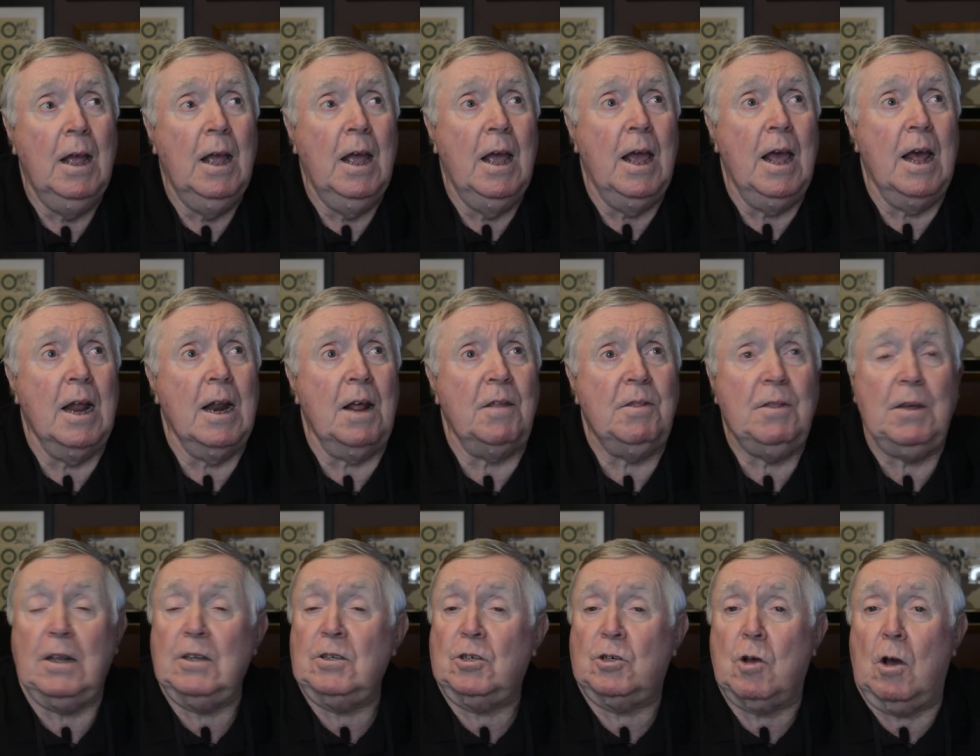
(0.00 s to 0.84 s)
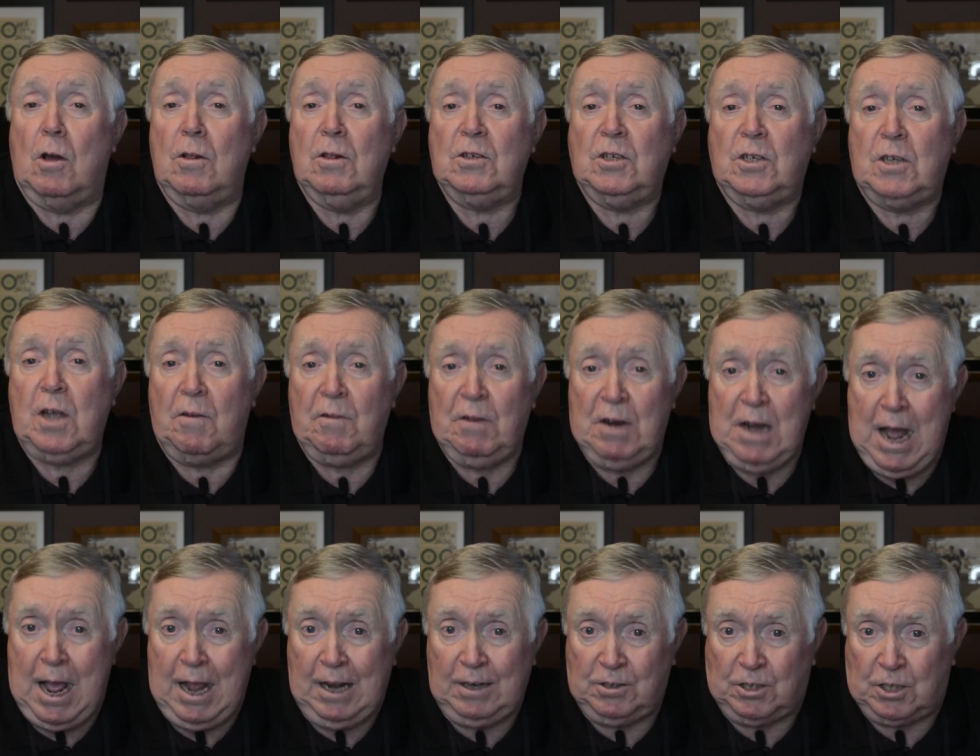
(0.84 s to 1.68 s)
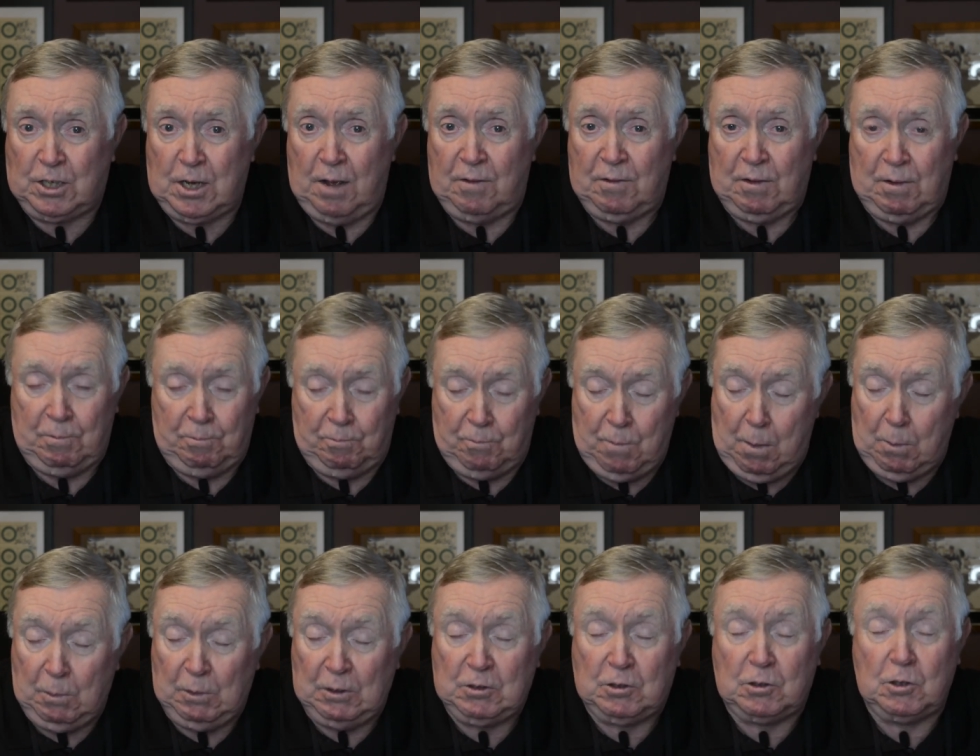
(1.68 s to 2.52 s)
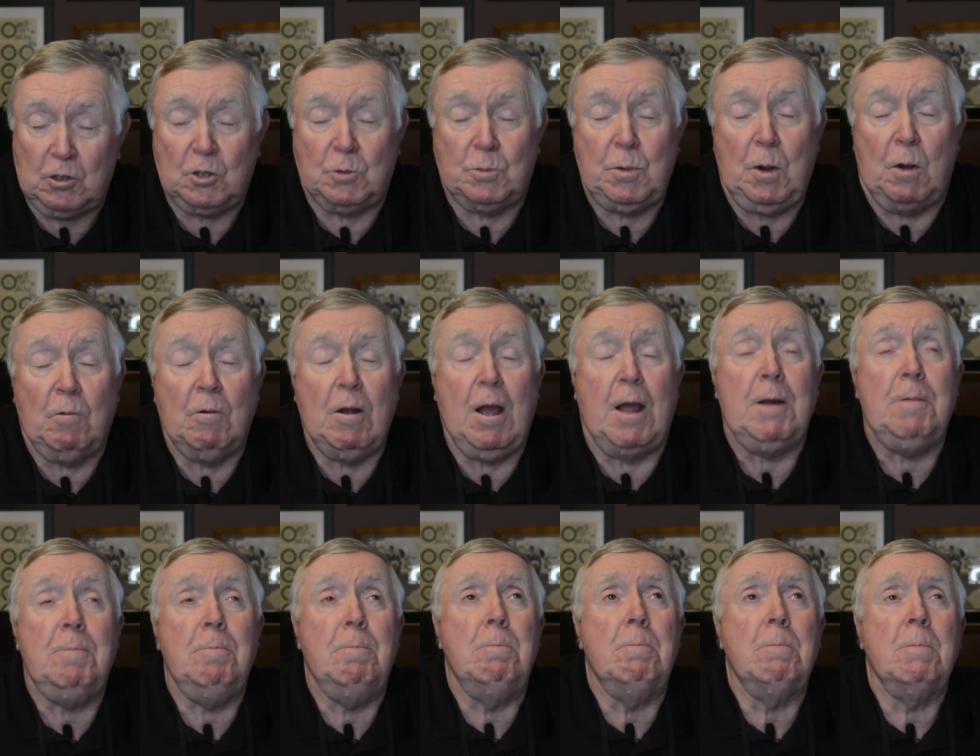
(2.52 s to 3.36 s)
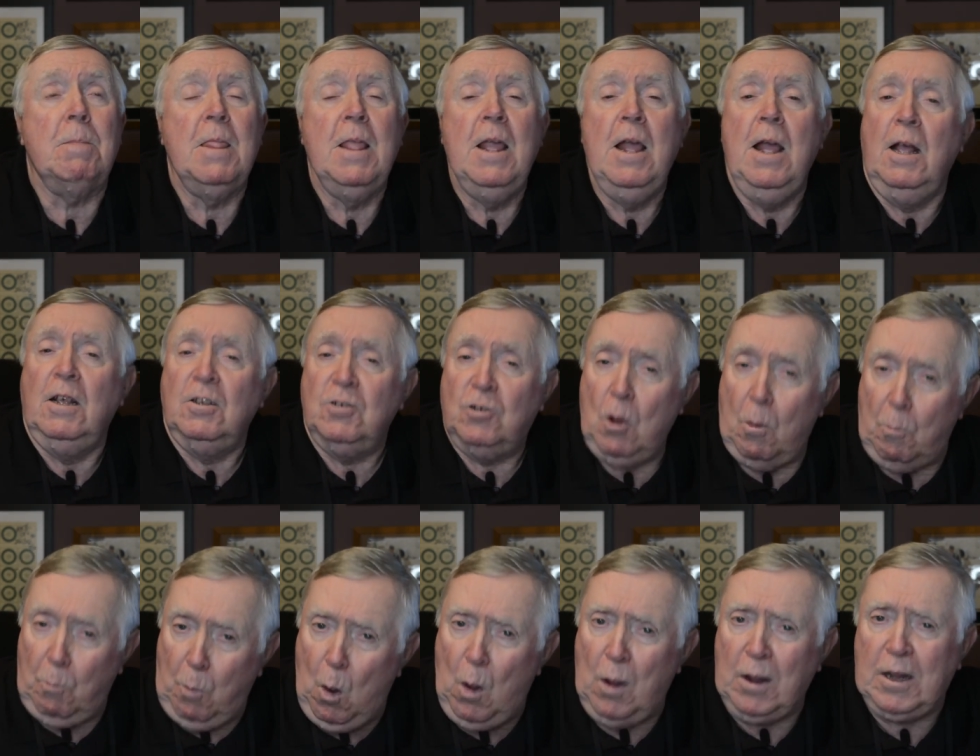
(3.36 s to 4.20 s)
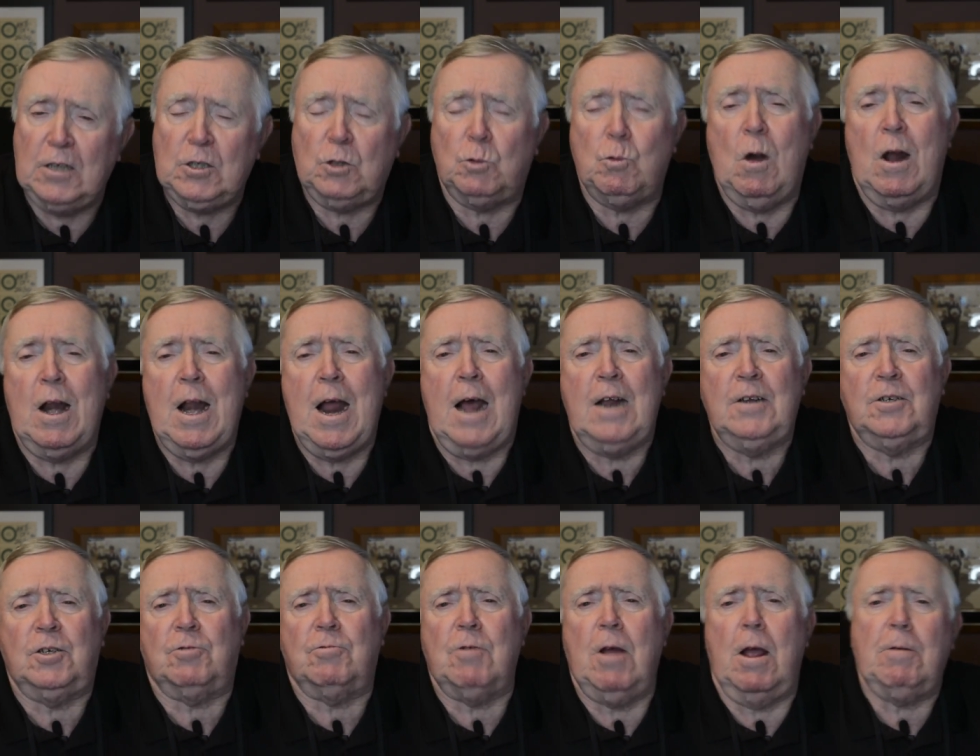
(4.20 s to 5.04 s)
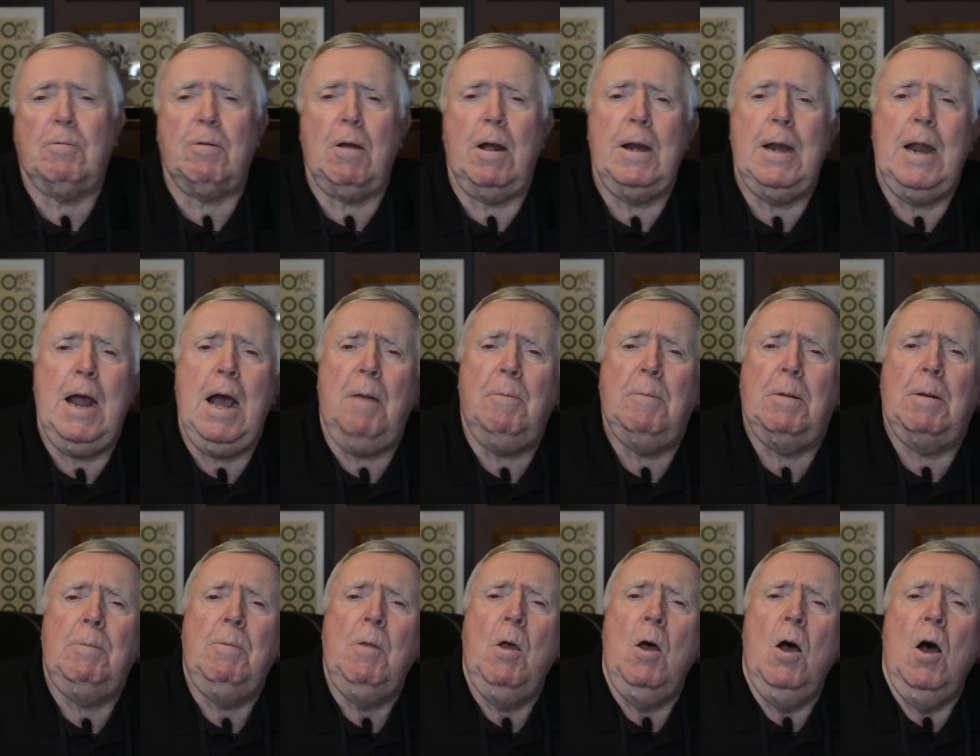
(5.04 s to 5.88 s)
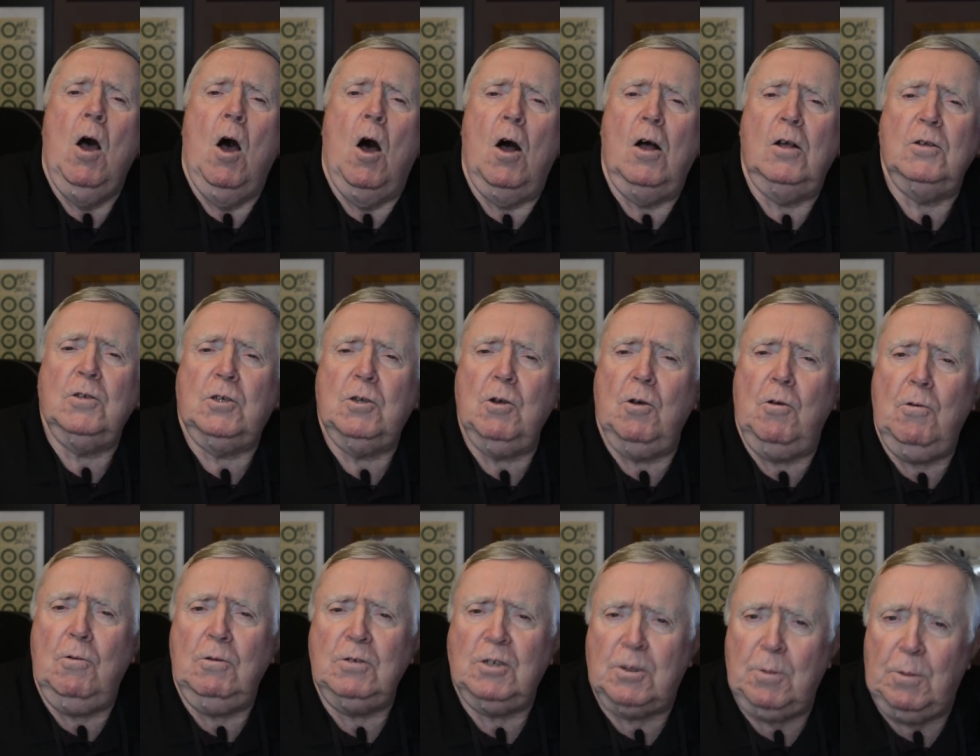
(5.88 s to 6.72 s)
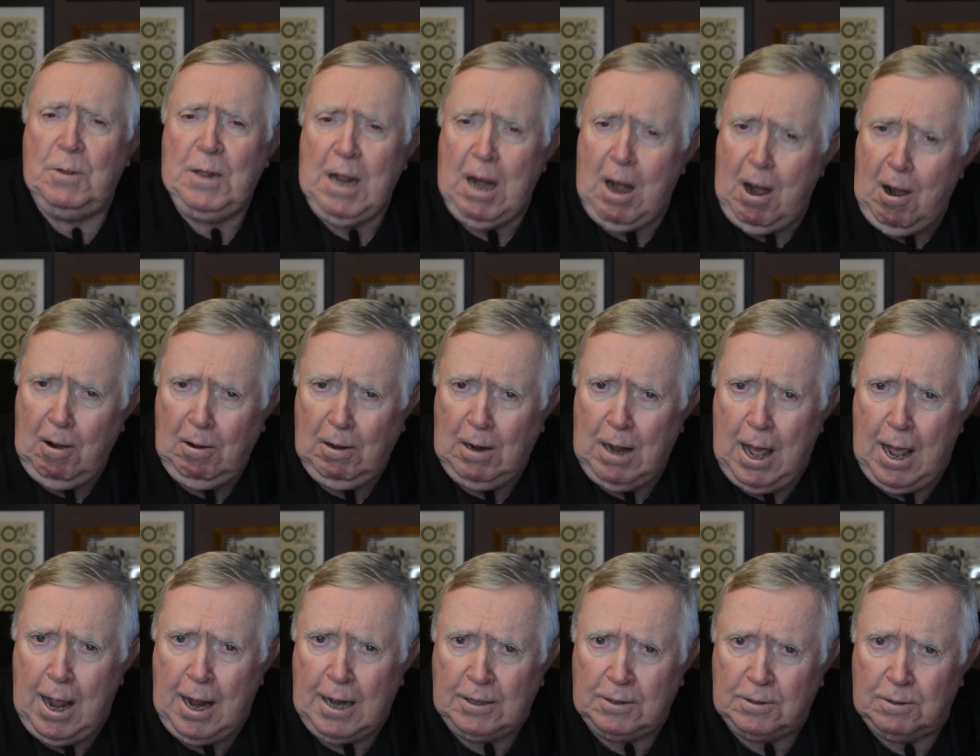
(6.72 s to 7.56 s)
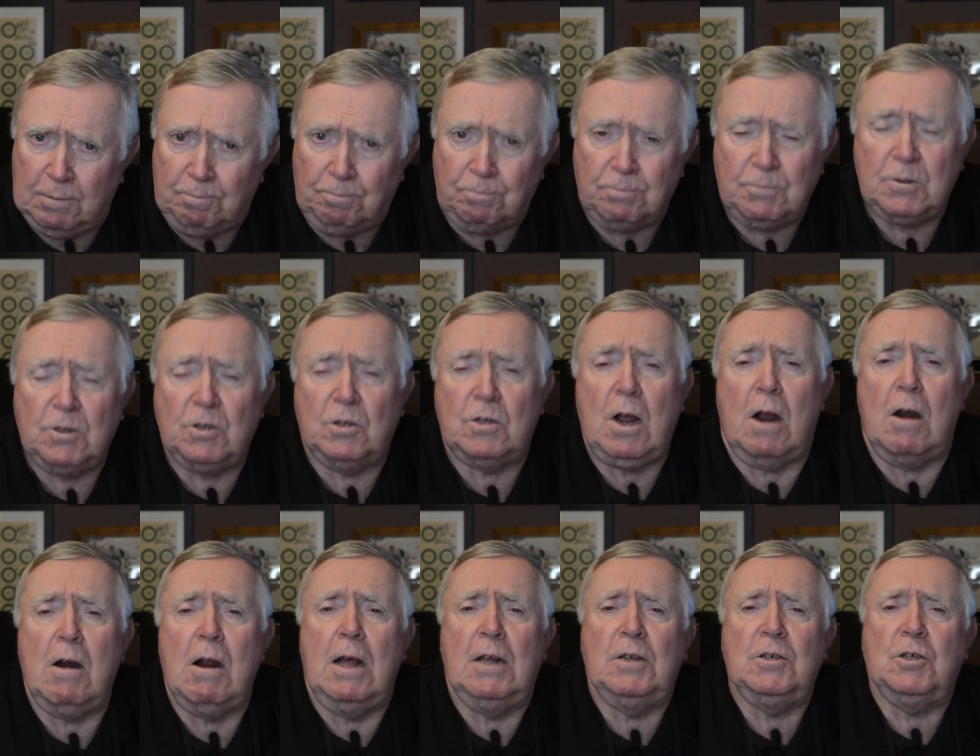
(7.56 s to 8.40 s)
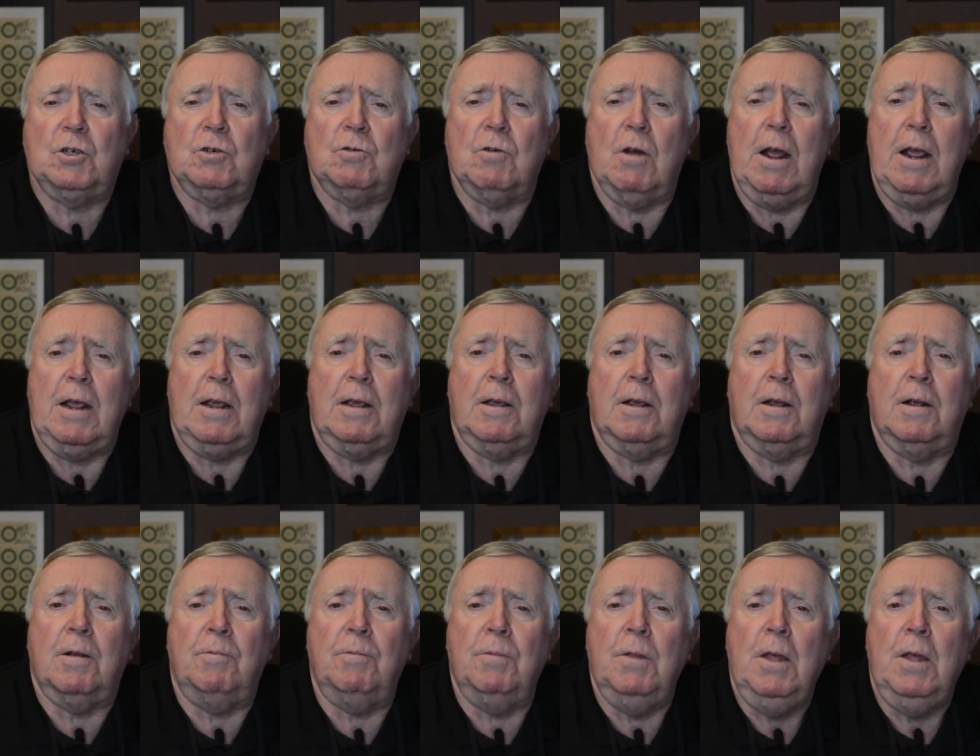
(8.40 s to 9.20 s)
And I think it's called the 797, if memory serves me right. So Boeing is one on strike right now, but also some of the airlines are on strike.